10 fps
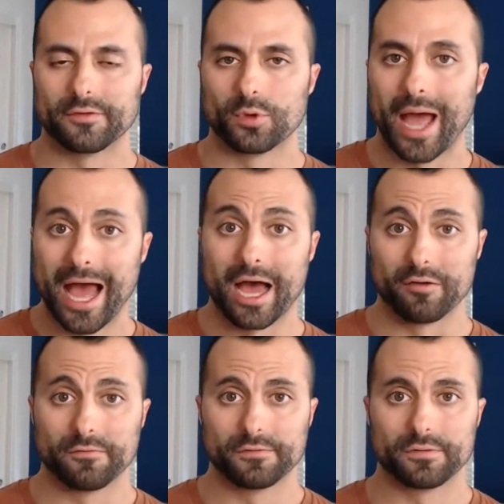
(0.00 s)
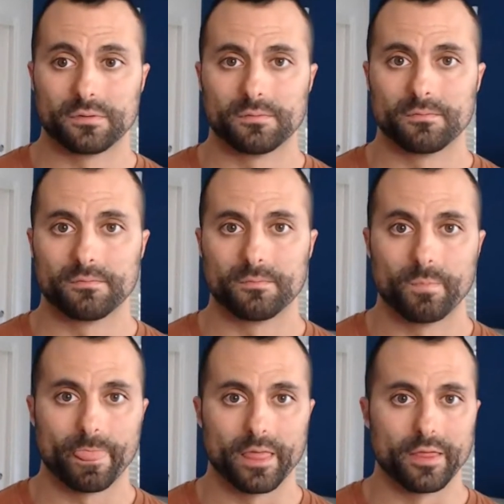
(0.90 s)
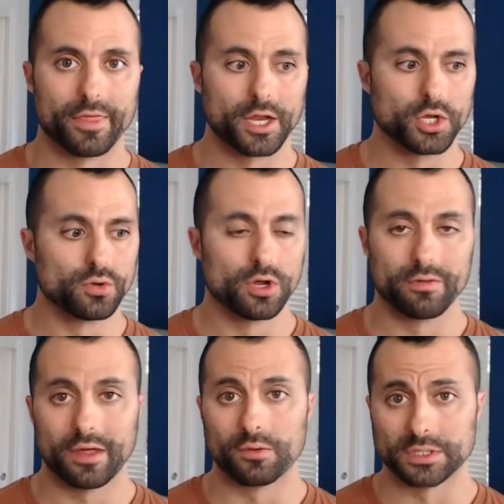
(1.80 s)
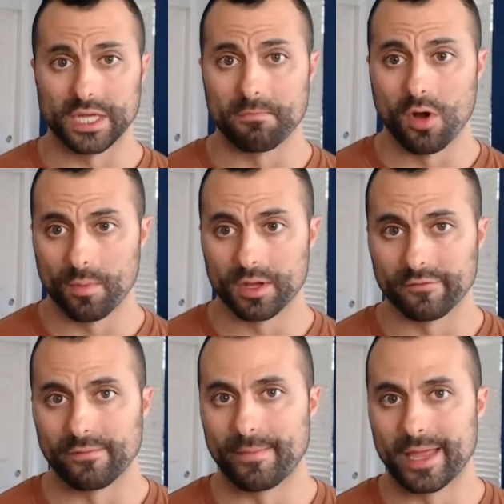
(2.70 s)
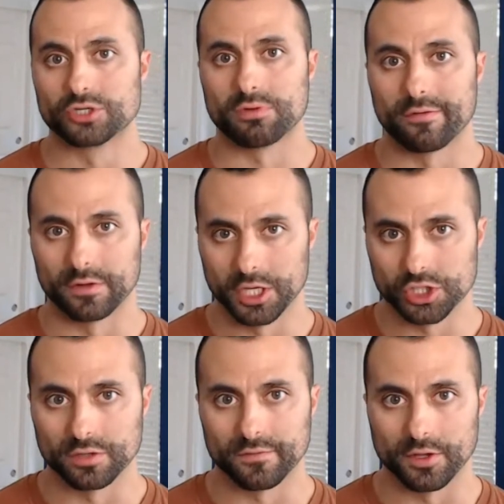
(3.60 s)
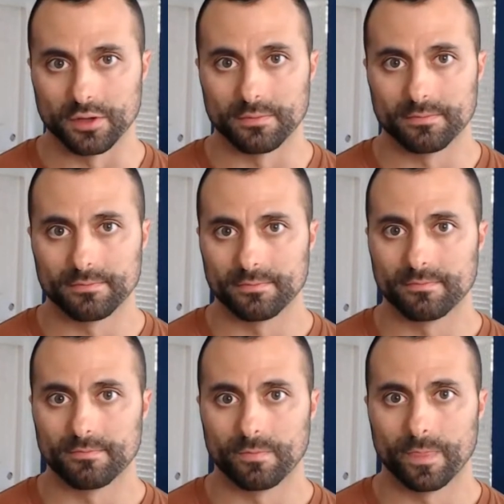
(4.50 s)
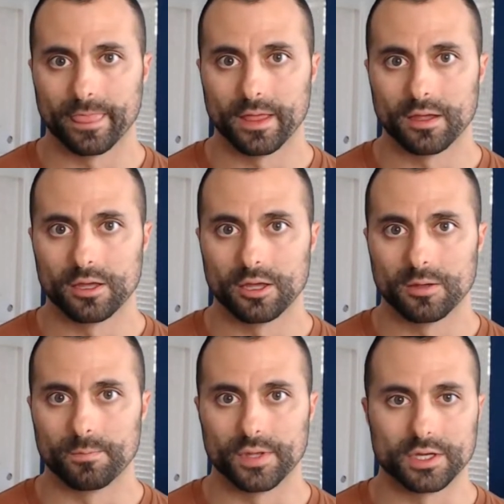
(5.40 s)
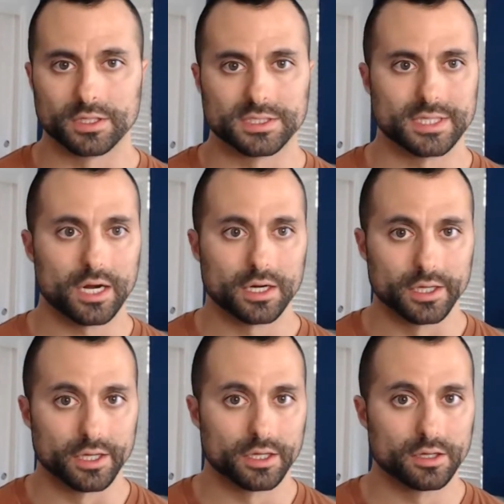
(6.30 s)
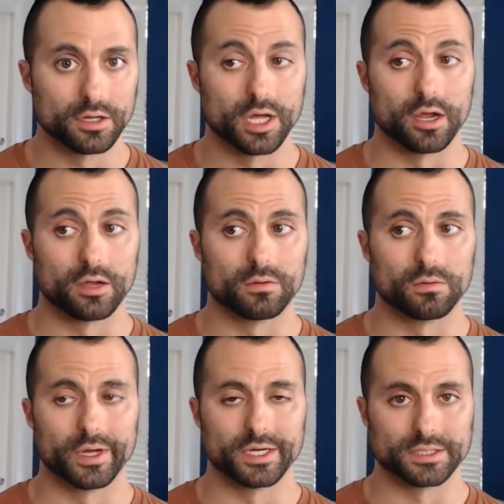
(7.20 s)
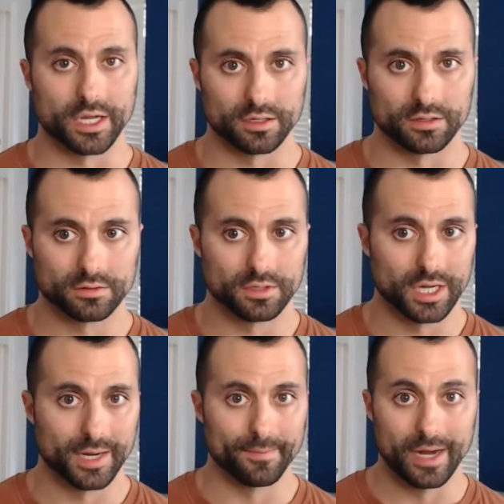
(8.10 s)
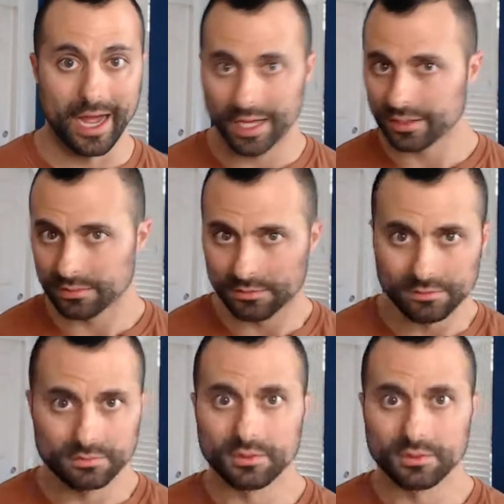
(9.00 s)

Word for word: And if you have, then you know that was a moment of major revelation for you. Because suddenly you're like, wait a second, I'm not